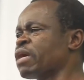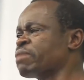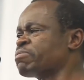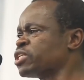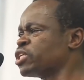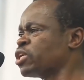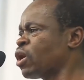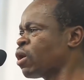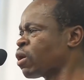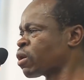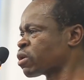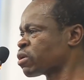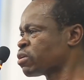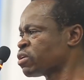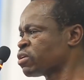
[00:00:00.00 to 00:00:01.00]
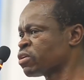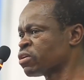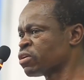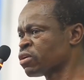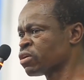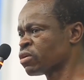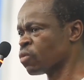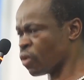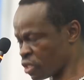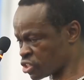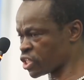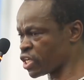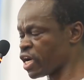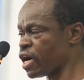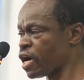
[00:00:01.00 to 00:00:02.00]
di Mabior
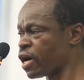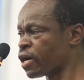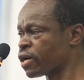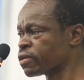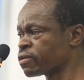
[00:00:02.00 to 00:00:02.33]
was here.